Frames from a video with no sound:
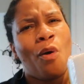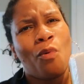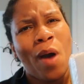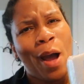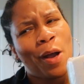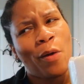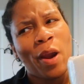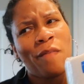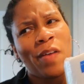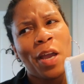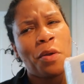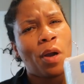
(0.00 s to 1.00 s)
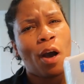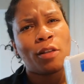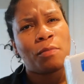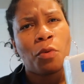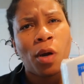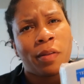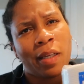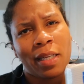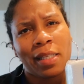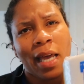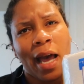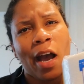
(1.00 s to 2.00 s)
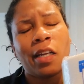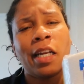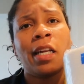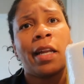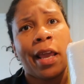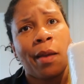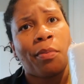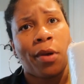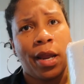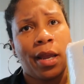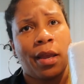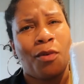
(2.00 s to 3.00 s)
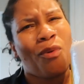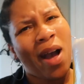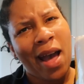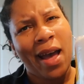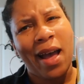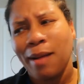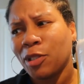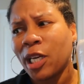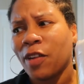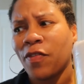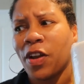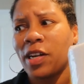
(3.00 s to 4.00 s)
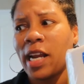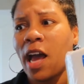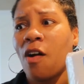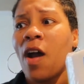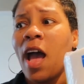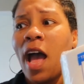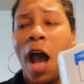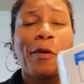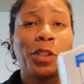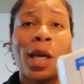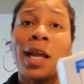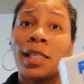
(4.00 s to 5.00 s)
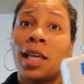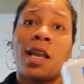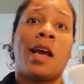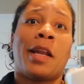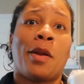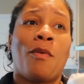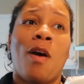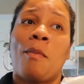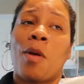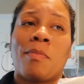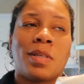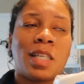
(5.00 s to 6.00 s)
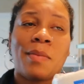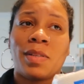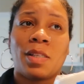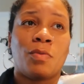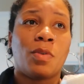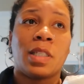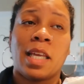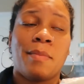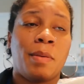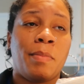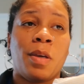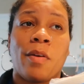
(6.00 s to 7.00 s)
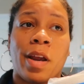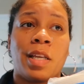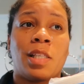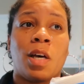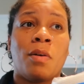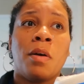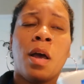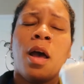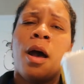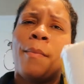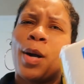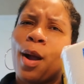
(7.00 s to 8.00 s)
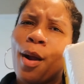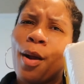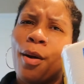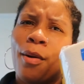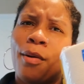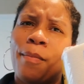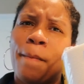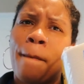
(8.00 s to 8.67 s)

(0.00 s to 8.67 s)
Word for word: Why Great Value costs more than the Scott and the name brand? Why? I'm trying to figure it out. I was trying to tell y'all that in Walmart, but Jameson won't let me be great. So, but girl.